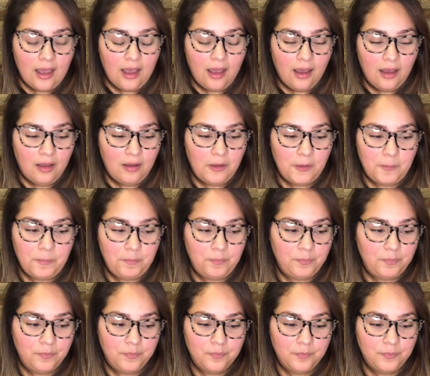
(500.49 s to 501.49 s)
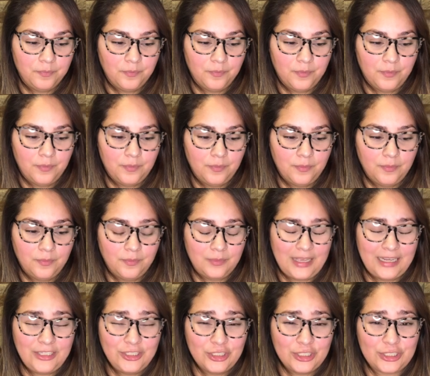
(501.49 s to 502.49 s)

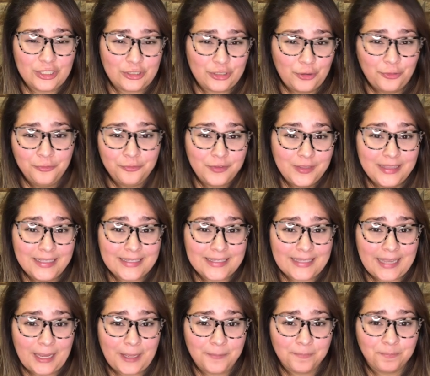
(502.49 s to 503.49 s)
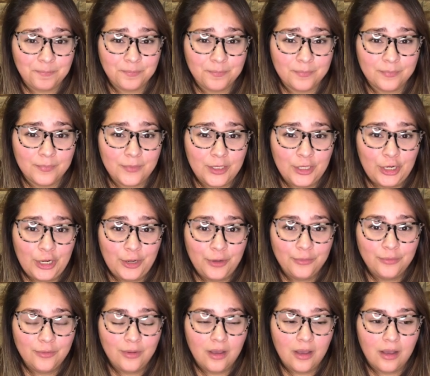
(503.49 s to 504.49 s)
they just don't fit the same, you
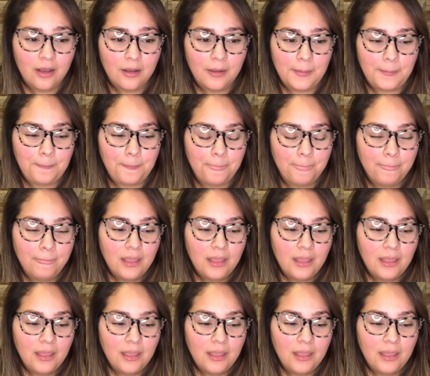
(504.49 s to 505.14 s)
know?